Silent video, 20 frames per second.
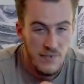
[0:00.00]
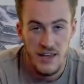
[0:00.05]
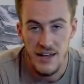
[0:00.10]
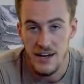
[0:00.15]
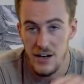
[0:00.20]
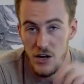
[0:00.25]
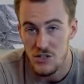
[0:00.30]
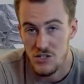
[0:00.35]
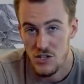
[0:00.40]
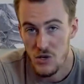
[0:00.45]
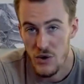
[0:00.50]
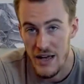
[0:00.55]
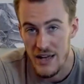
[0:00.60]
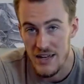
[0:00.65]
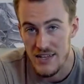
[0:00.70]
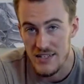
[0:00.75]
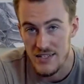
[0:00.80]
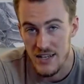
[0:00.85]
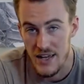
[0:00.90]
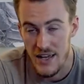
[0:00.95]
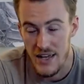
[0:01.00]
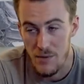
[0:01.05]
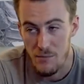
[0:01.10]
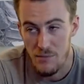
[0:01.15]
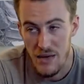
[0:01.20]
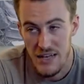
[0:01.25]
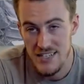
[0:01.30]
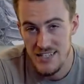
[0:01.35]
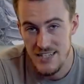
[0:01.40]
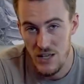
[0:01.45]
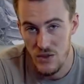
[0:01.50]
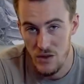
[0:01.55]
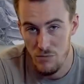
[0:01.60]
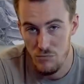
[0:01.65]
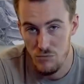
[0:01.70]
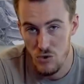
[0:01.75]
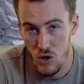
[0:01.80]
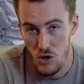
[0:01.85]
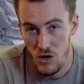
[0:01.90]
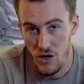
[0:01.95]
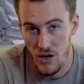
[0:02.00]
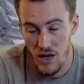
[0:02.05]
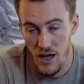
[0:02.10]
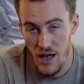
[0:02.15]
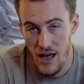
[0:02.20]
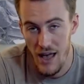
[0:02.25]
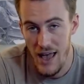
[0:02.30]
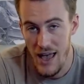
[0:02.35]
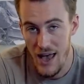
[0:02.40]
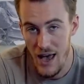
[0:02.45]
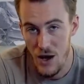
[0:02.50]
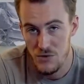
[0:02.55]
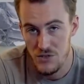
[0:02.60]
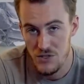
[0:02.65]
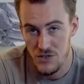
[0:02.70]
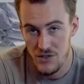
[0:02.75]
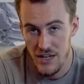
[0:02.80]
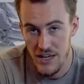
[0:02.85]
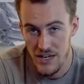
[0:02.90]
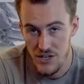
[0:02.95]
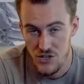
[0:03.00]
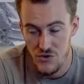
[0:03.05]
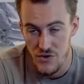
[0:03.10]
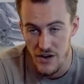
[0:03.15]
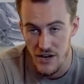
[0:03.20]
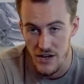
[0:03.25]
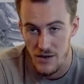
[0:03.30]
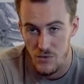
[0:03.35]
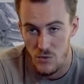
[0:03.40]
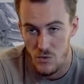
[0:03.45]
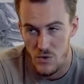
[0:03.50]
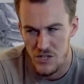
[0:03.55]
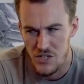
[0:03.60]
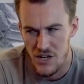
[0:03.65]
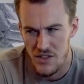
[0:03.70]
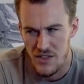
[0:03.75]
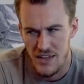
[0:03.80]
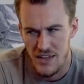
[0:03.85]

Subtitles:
And he also has a best-selling book, How to Day Trade, which I